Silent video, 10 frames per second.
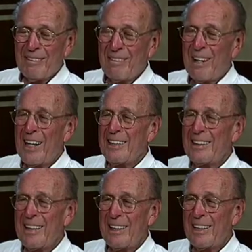
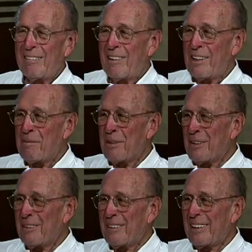riding on our
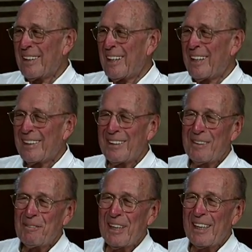rainbow. God
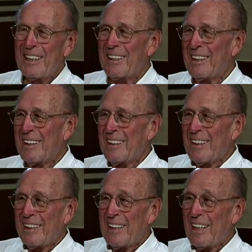Almighty!
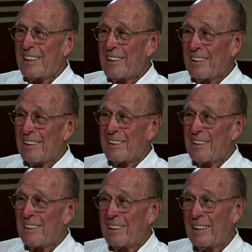And I
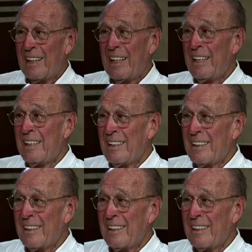says, "Hey,